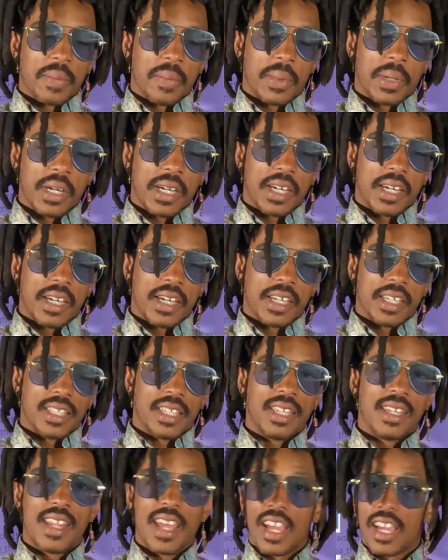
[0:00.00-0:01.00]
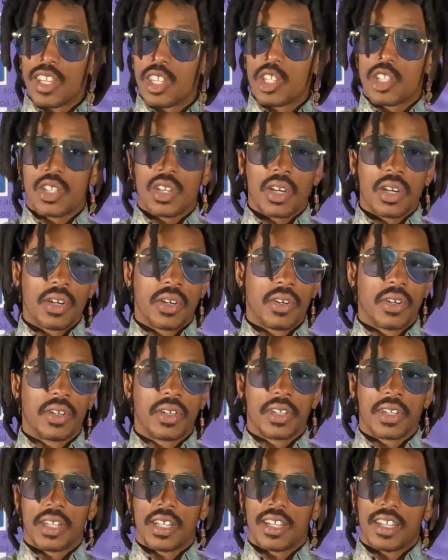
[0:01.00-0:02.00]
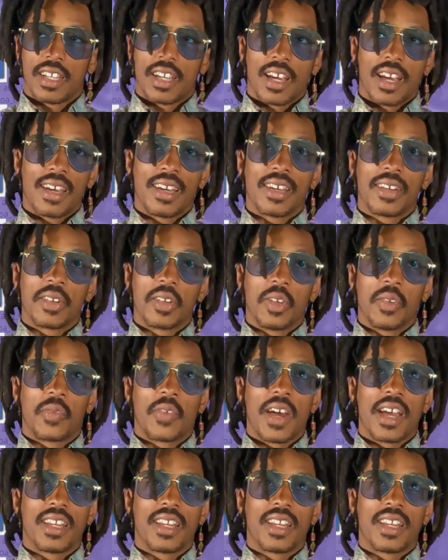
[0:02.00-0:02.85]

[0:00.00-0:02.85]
but the day of the show, I